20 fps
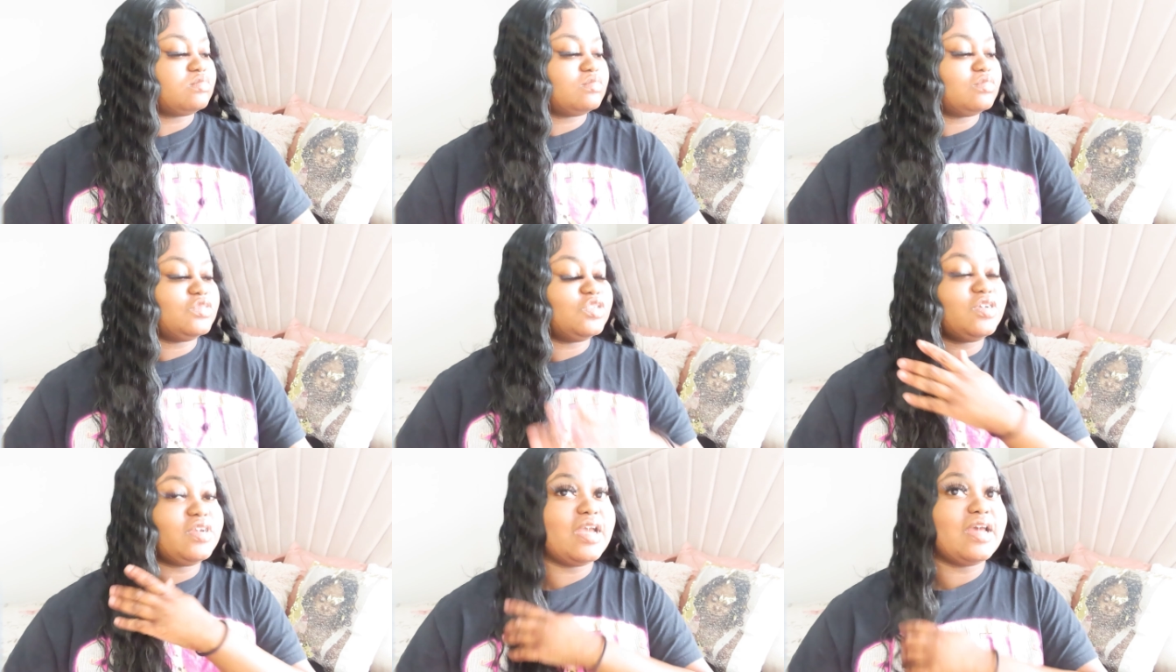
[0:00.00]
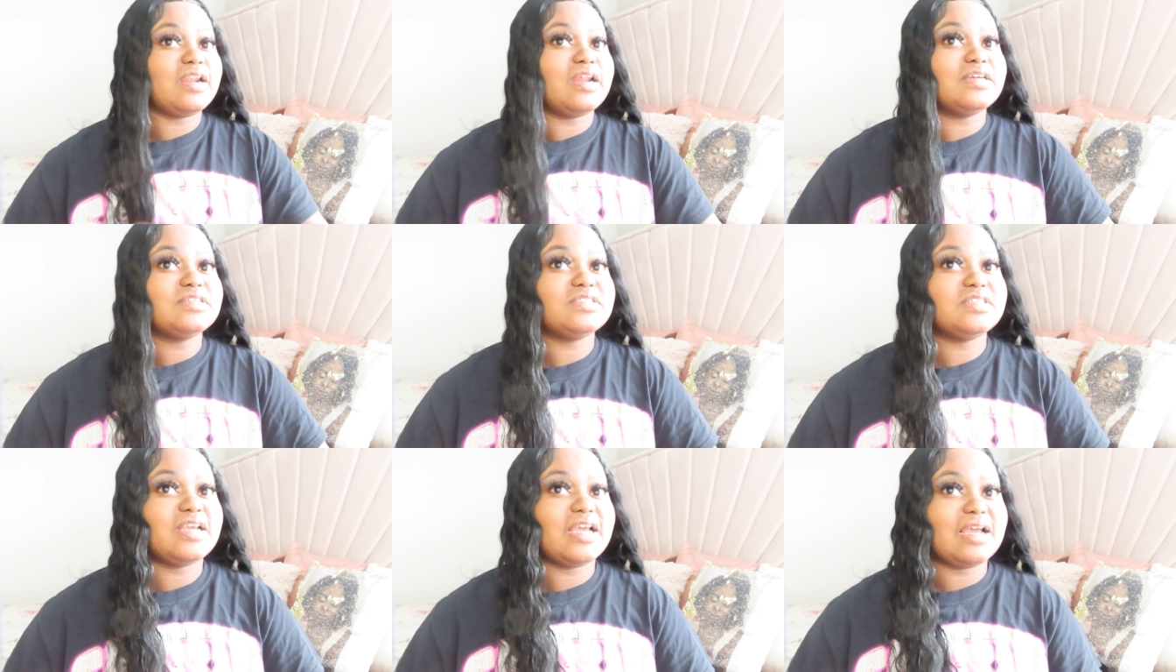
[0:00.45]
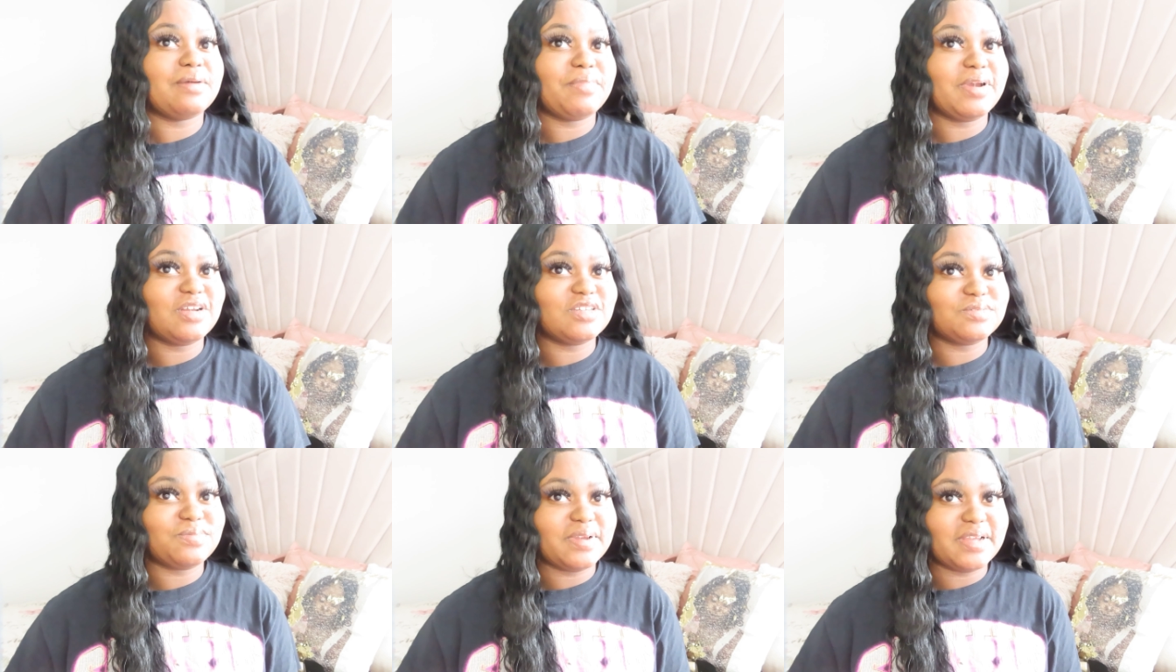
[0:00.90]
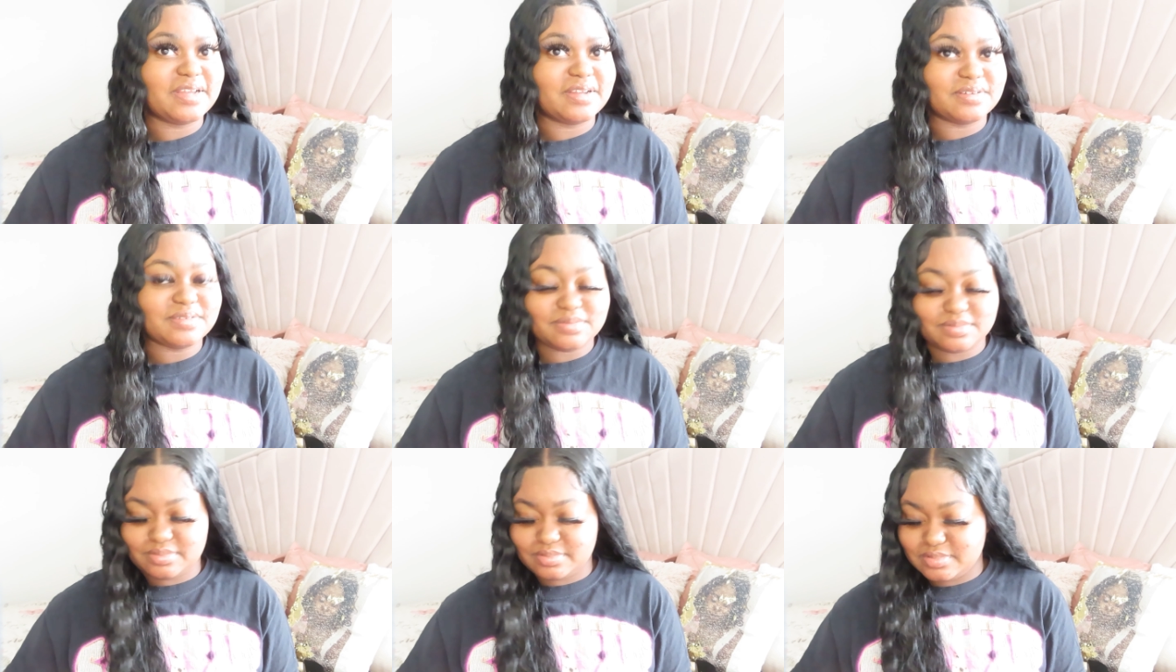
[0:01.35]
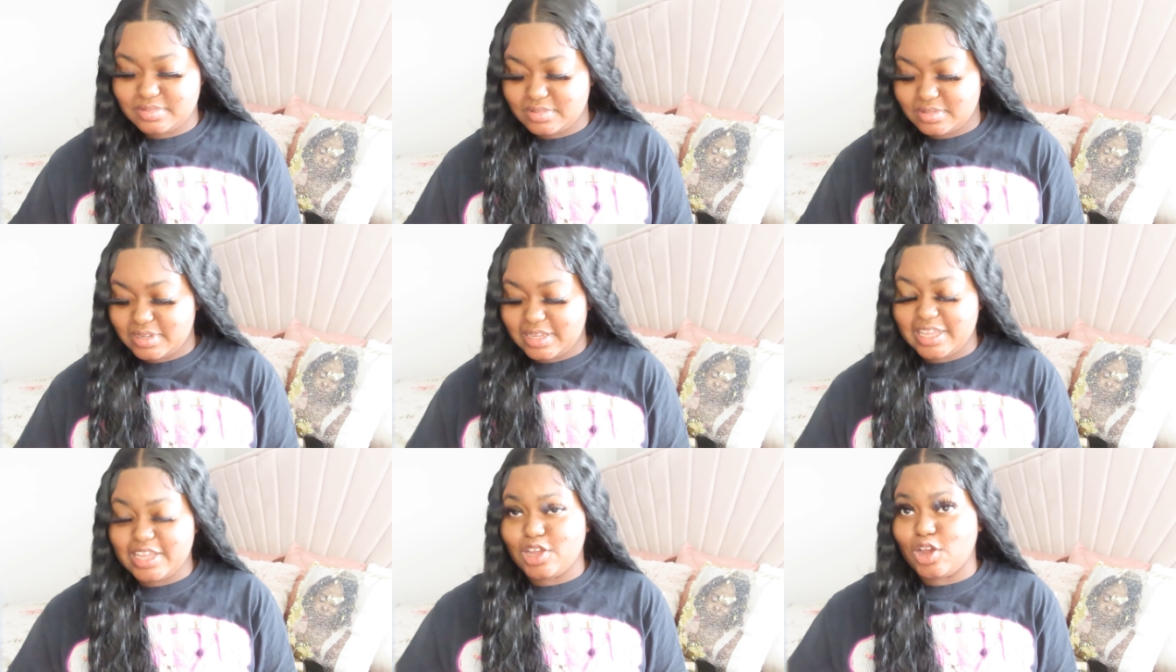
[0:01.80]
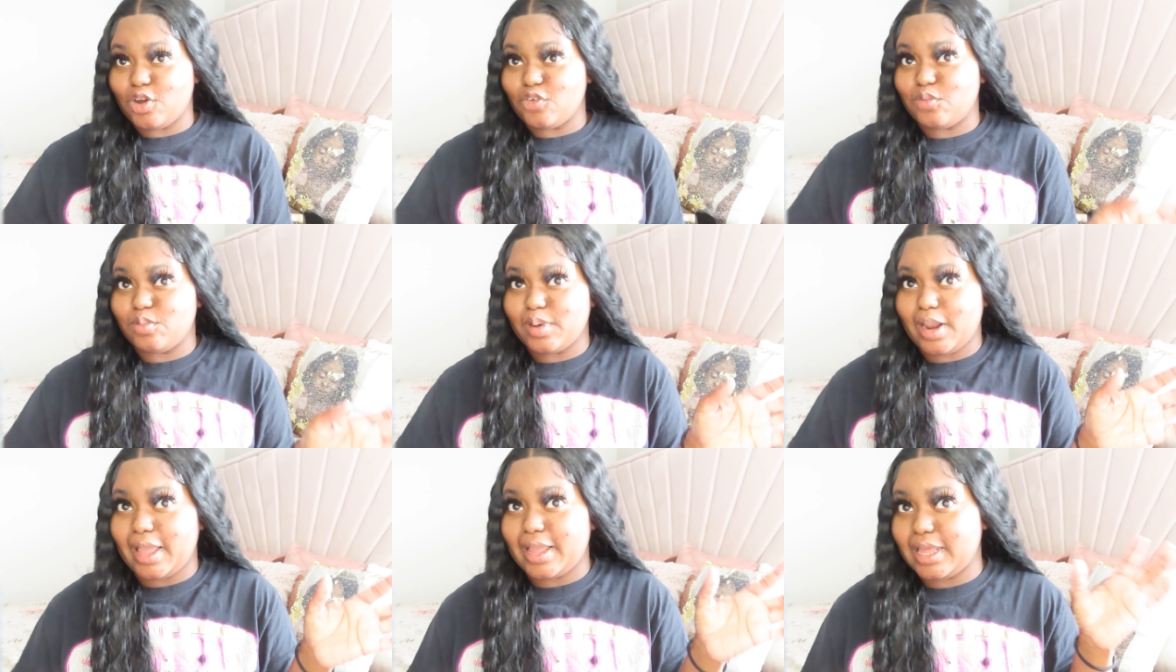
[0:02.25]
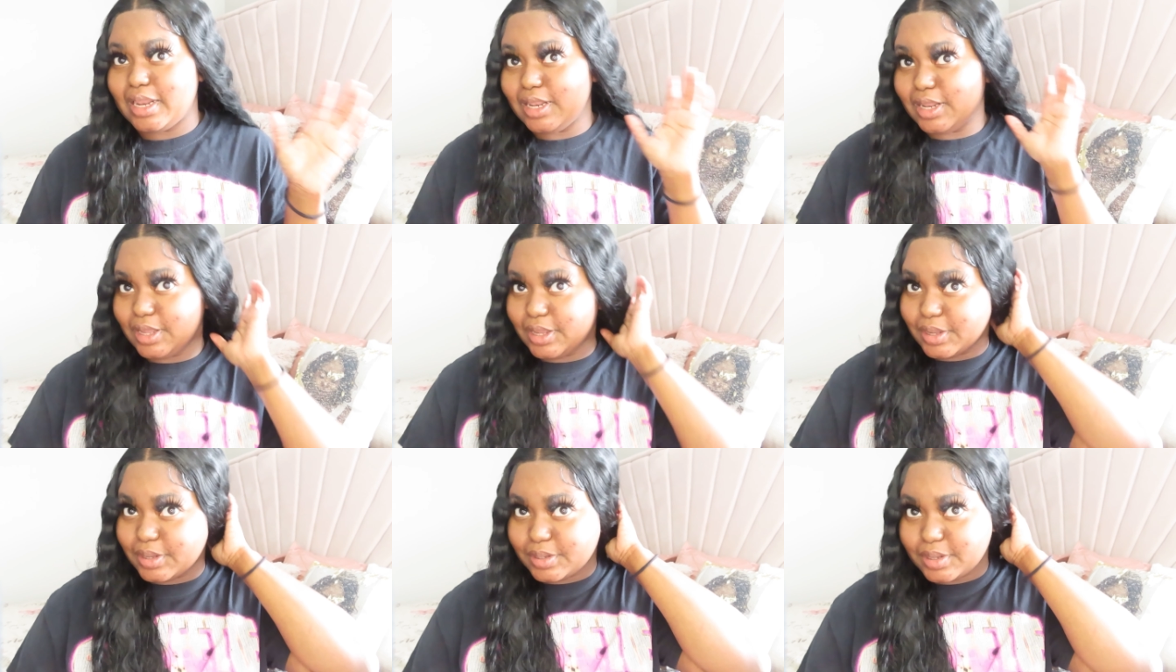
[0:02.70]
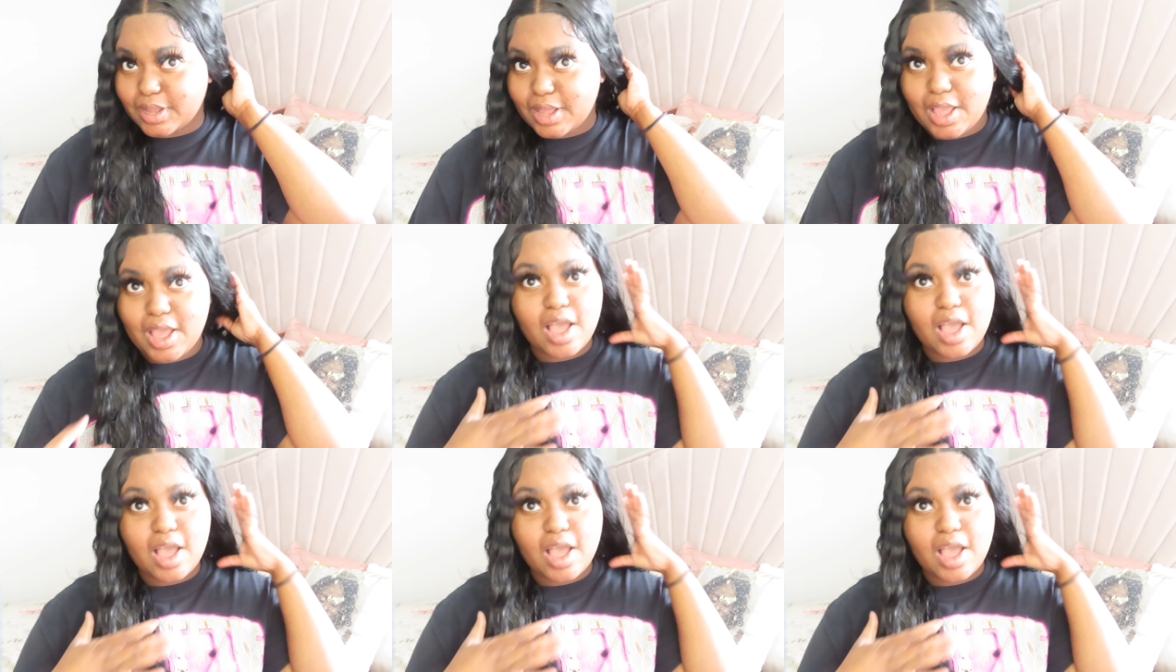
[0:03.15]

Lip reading: Do y'all not see how it bounced back? It goes from like a little